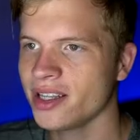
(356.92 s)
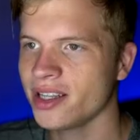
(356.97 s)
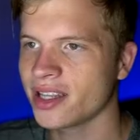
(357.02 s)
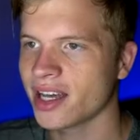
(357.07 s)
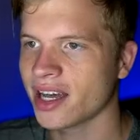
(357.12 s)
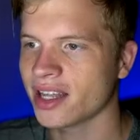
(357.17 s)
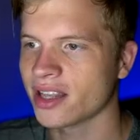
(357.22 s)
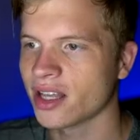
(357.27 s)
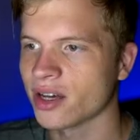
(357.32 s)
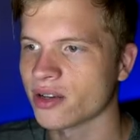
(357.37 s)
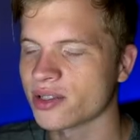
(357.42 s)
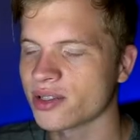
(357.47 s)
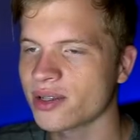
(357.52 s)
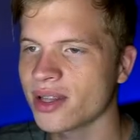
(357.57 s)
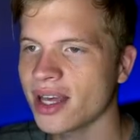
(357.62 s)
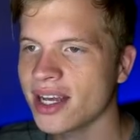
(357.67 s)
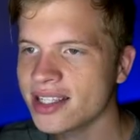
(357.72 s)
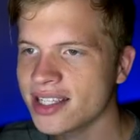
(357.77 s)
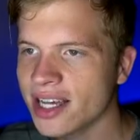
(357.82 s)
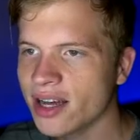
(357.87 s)
at that though. So
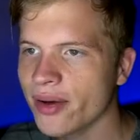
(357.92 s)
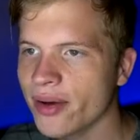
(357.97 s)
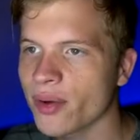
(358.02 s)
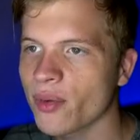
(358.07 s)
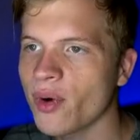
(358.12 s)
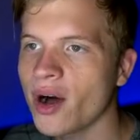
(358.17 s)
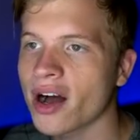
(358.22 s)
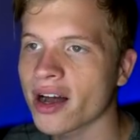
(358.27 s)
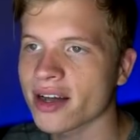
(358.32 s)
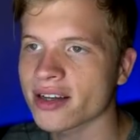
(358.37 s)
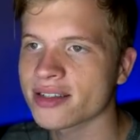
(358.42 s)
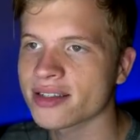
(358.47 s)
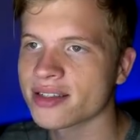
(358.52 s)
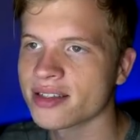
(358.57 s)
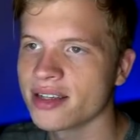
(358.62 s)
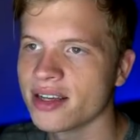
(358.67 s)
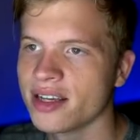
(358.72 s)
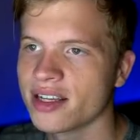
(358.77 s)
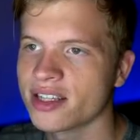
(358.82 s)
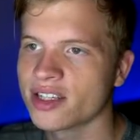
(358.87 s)
that's how he
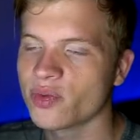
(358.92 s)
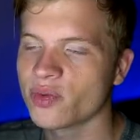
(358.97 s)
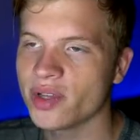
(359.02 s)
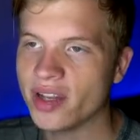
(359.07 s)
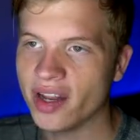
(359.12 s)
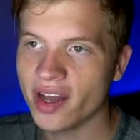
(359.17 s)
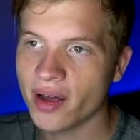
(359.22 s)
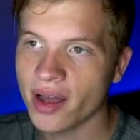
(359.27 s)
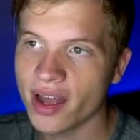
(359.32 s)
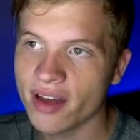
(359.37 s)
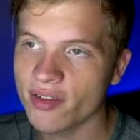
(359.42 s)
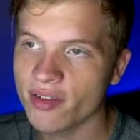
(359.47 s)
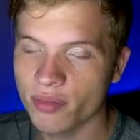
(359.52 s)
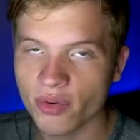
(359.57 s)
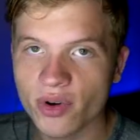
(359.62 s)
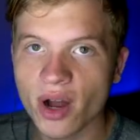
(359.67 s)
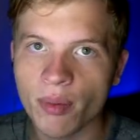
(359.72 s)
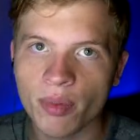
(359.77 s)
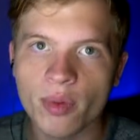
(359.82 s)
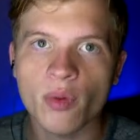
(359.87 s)
walks. So we now have a
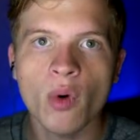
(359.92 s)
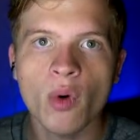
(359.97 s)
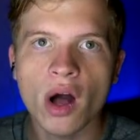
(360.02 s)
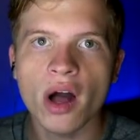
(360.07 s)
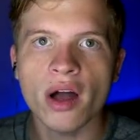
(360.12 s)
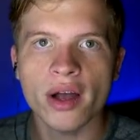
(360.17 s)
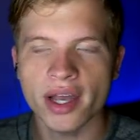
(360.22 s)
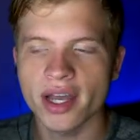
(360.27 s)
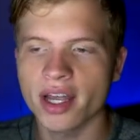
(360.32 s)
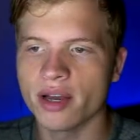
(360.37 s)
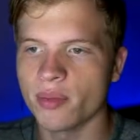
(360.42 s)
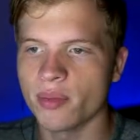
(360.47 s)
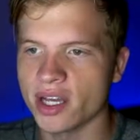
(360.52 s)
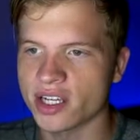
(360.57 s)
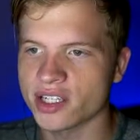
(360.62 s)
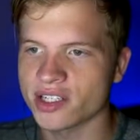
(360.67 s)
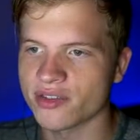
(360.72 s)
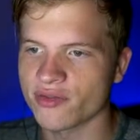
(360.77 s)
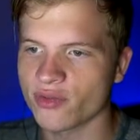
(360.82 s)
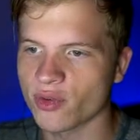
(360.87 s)
proper walk
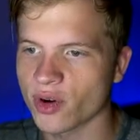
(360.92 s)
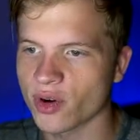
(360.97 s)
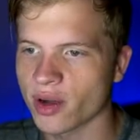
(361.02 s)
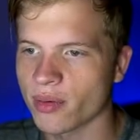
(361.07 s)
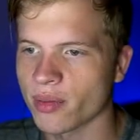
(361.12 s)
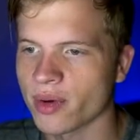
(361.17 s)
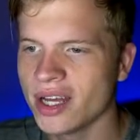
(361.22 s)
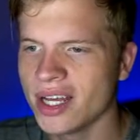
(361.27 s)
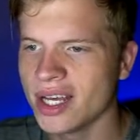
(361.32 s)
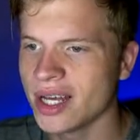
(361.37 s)
animation for him.